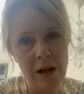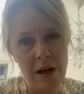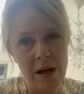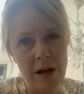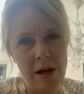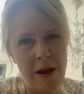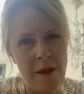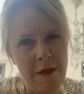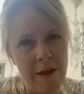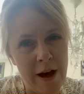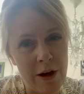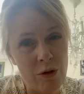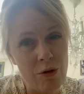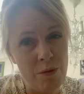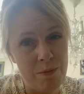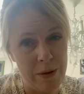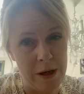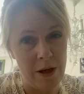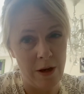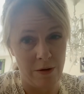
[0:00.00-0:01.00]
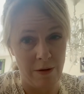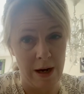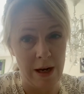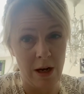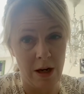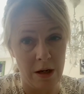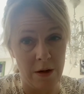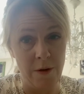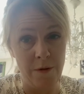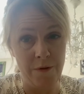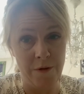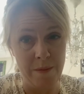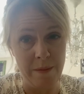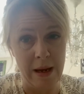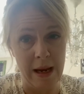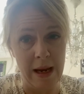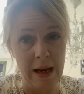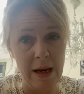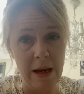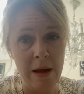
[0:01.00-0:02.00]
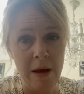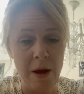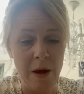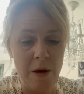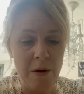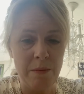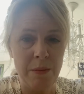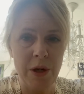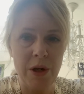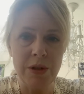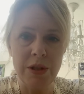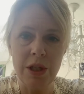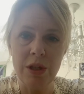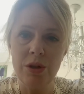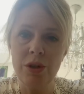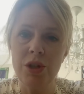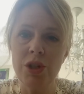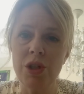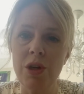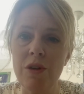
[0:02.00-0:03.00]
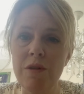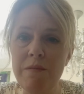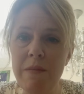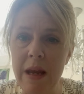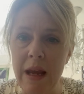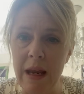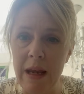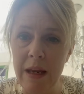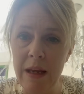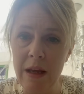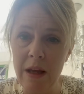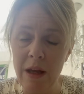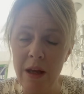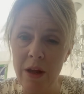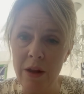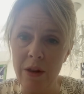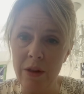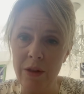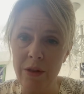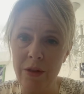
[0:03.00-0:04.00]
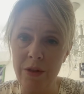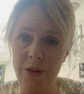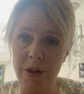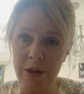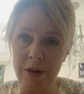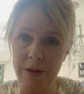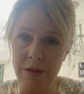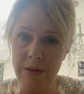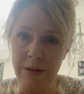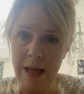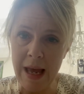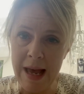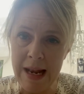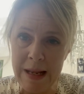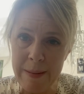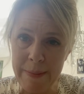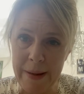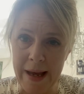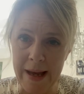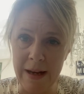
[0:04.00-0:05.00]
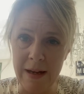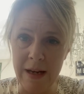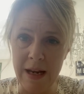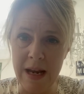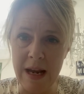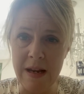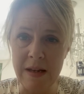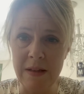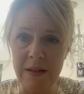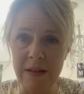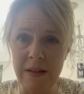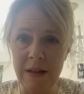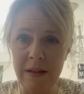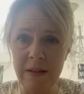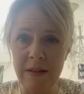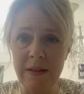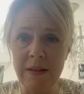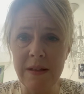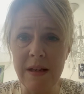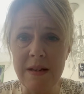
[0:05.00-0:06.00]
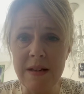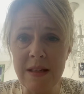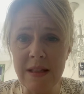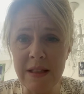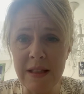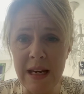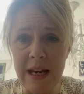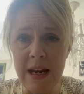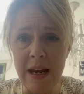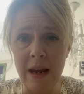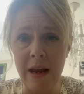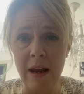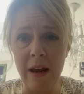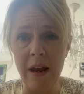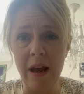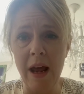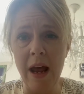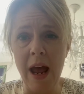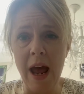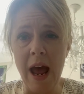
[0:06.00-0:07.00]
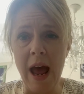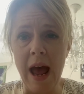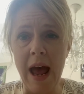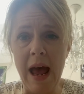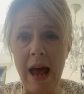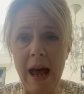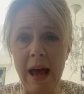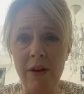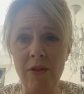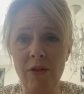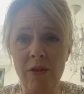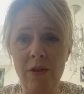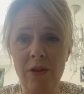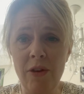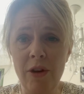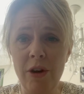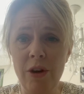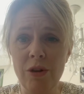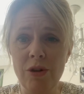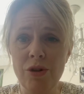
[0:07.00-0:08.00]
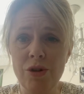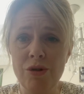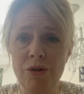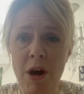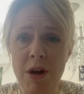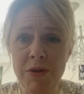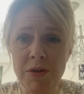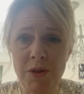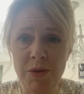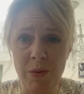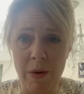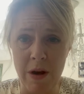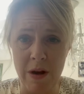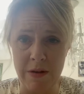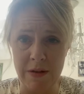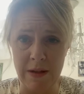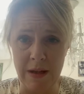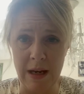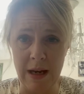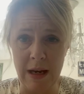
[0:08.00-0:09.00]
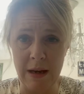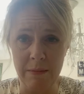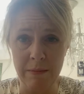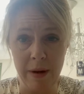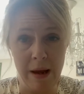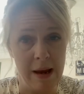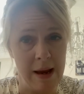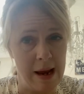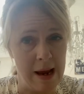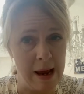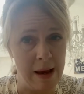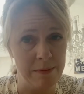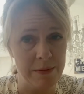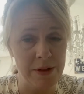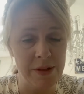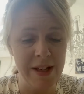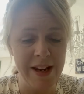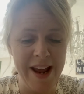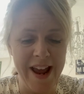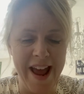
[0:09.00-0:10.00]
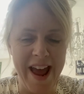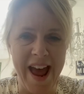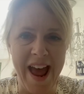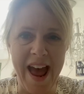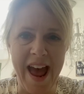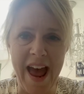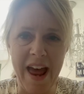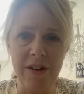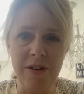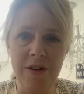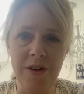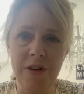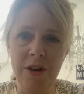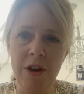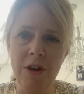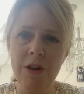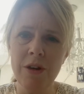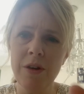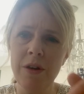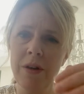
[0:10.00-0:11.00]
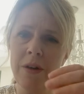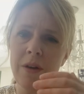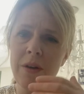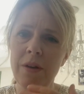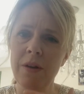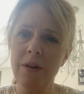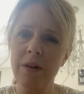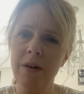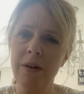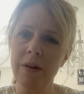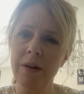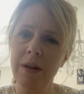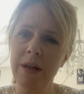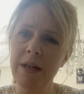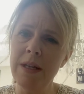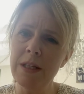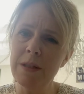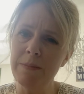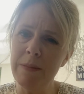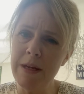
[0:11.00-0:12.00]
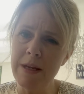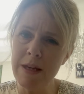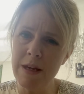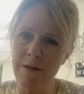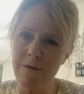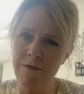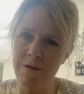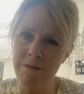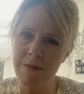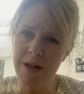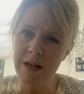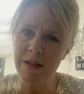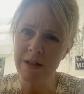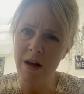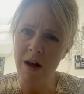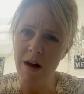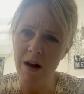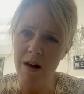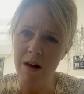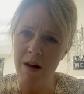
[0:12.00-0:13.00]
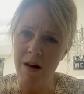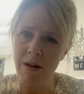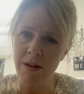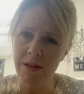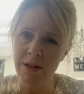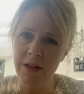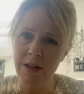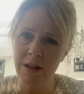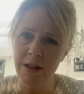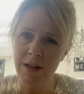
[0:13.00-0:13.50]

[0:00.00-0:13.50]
And that could be a great clue for me because it could show me that Caliban is sincere and trustworthy, perhaps. And he's speaking from his heart.